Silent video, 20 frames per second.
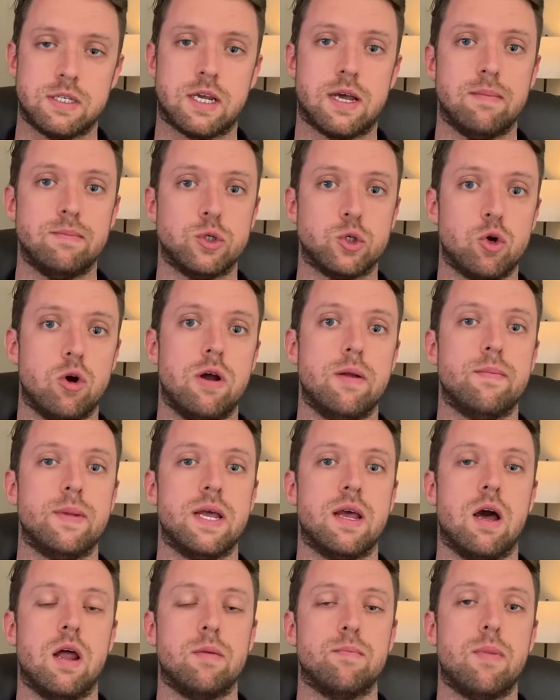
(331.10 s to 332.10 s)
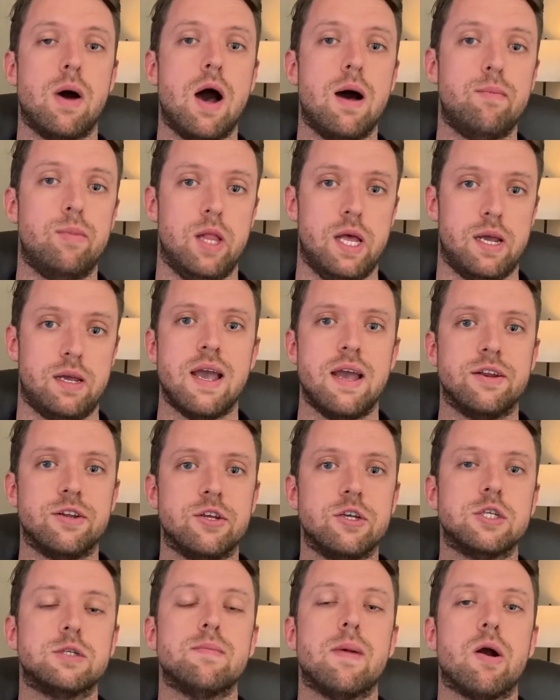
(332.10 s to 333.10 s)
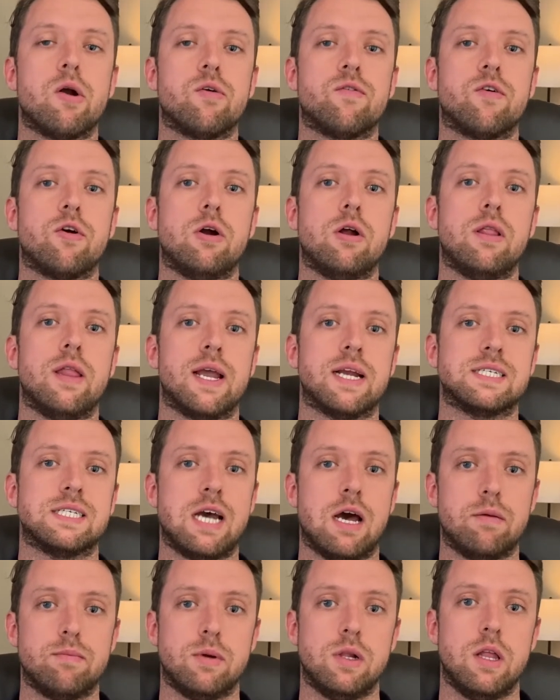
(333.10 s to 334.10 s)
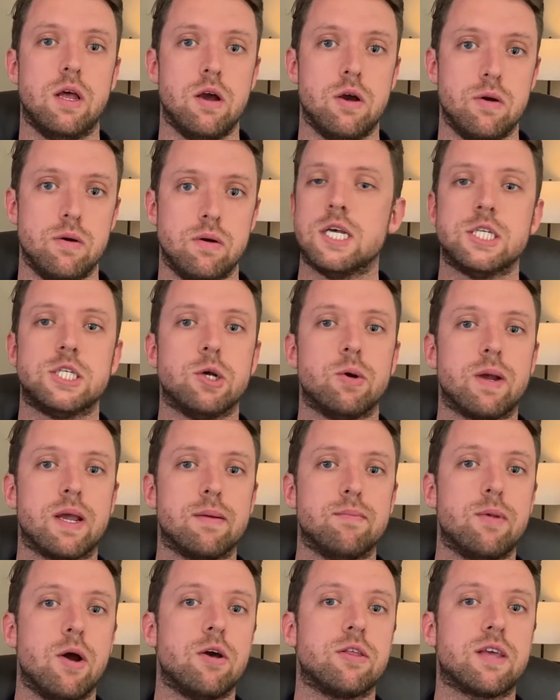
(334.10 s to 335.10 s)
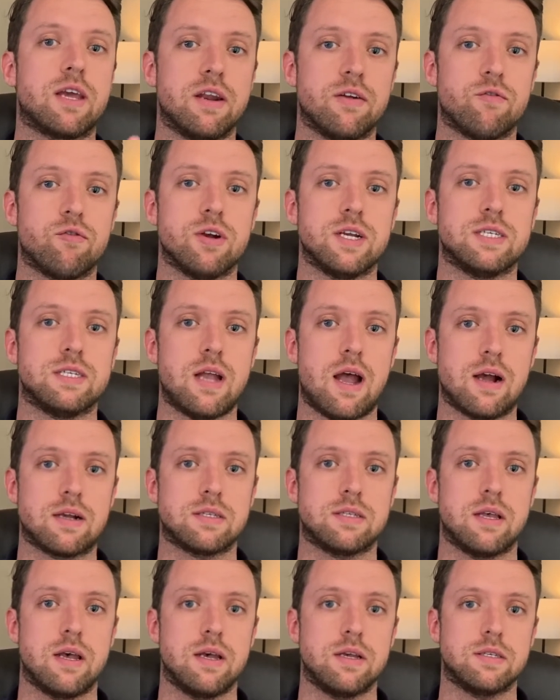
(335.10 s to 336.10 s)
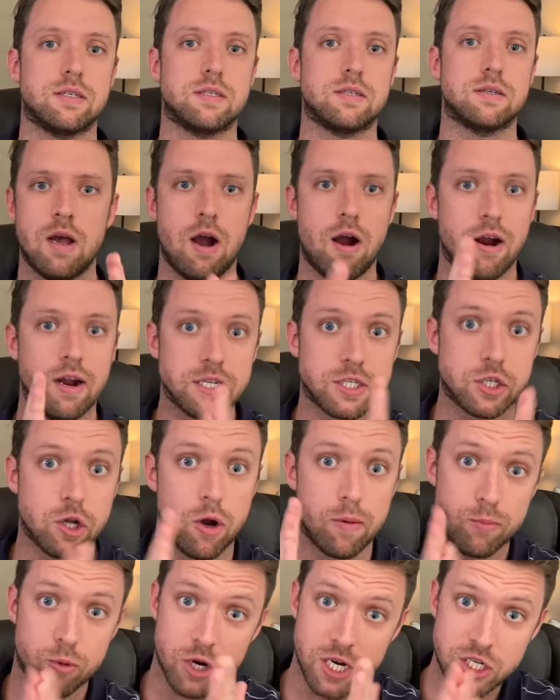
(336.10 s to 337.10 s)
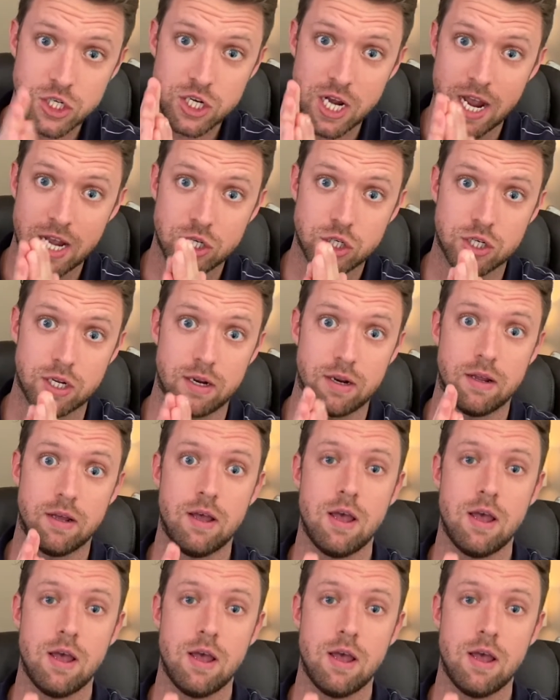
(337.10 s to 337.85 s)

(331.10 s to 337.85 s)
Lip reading: come join me on Public and use my referral link down below so we can both get a free stock slice. All right, so appreciation.